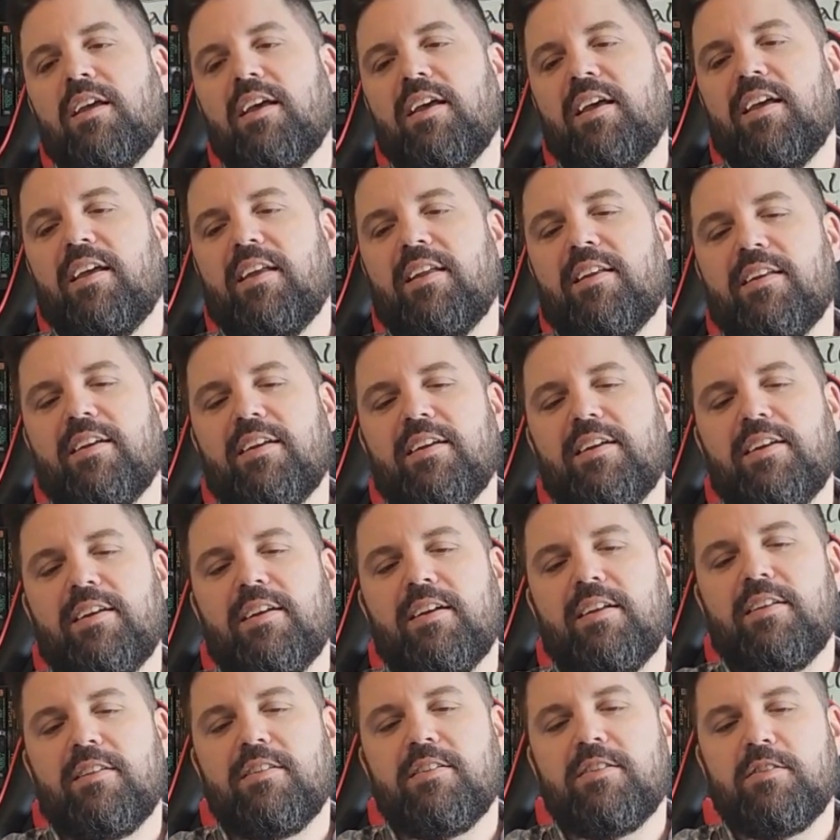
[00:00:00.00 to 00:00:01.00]
And
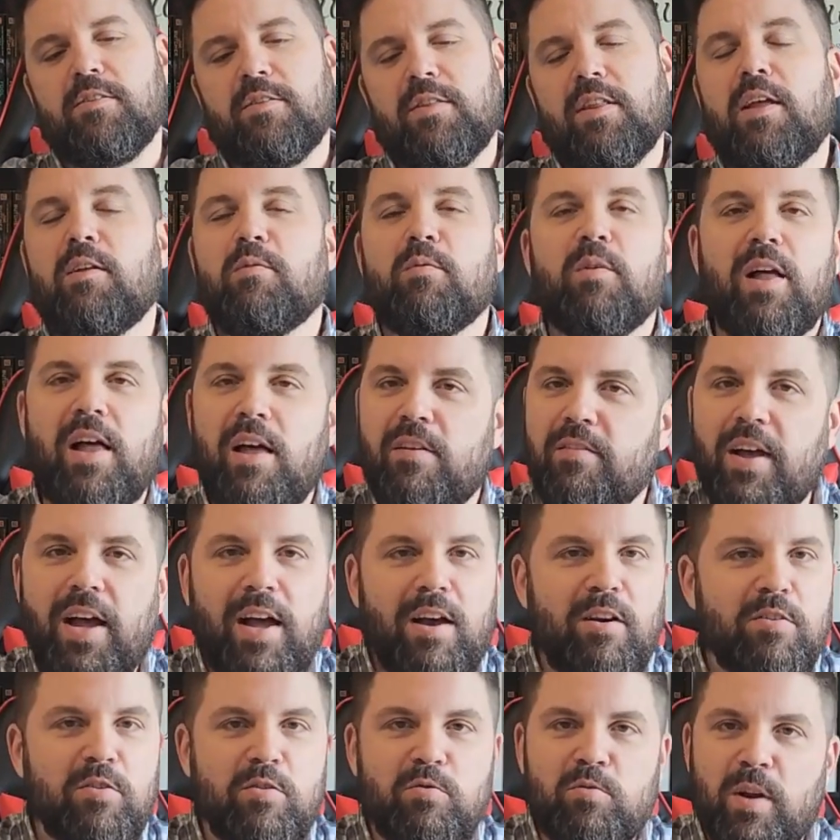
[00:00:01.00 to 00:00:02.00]
so then we'll have a
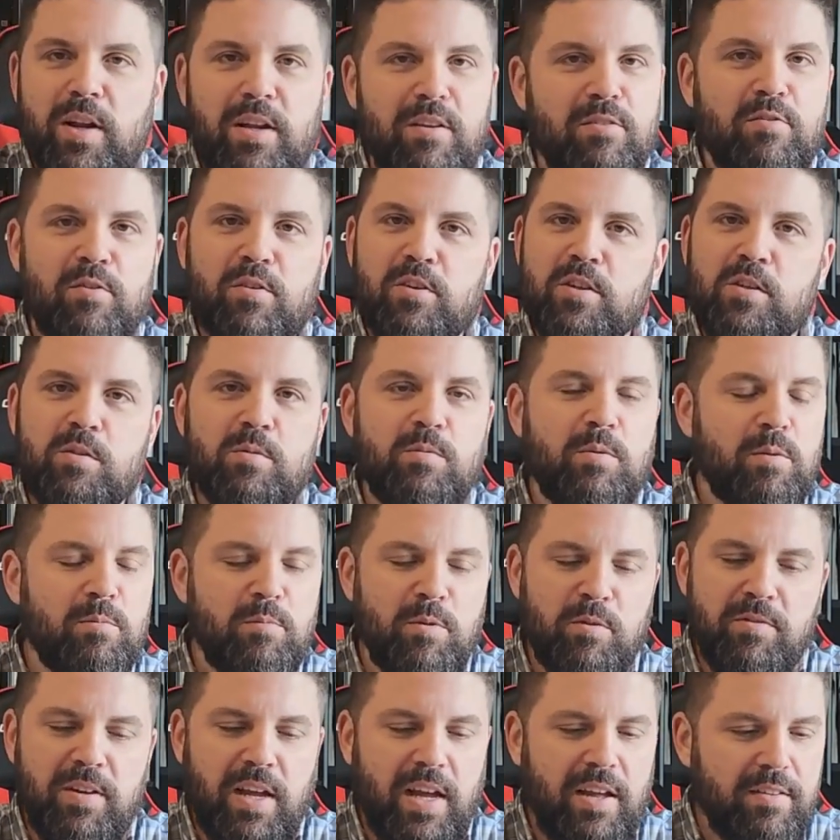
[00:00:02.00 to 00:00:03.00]
house ready for us when we
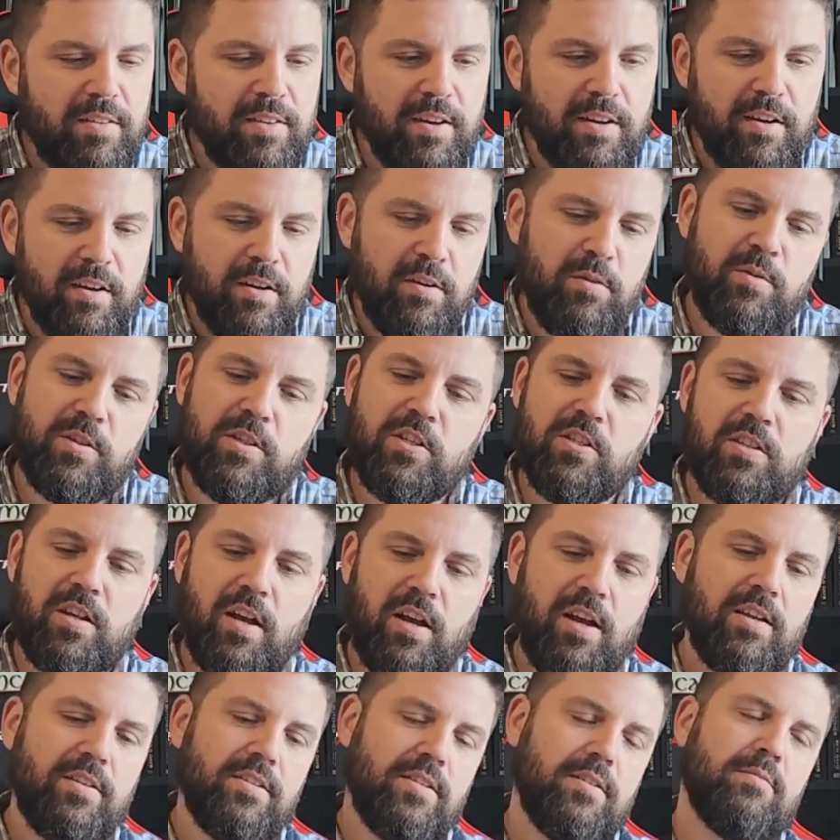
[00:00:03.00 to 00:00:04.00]
move down there, which is
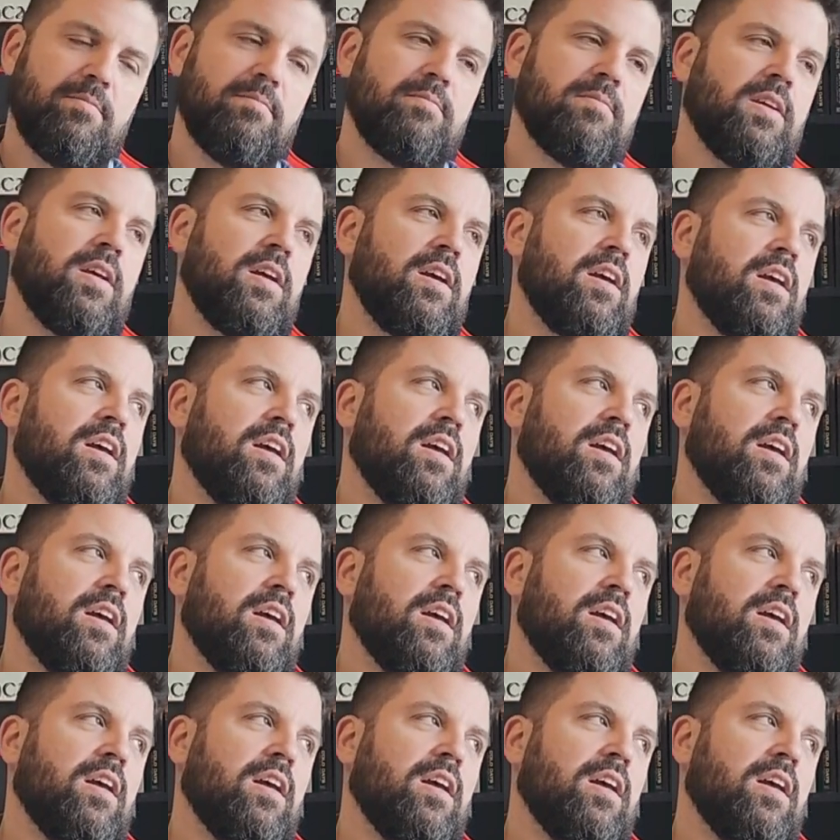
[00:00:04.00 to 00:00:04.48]
awesome.